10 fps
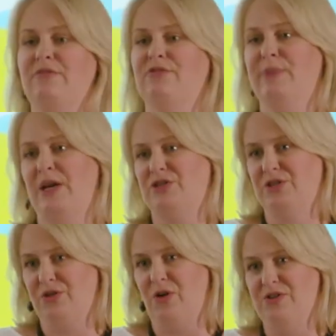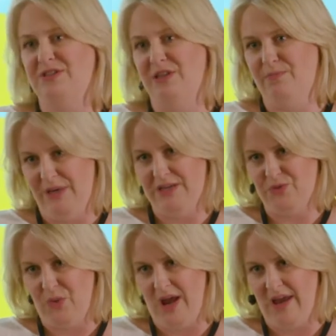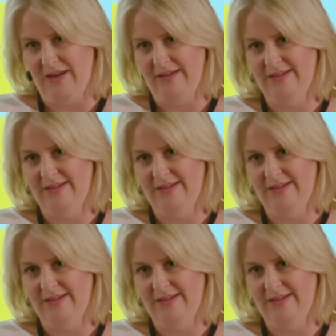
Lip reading: information across in the best way.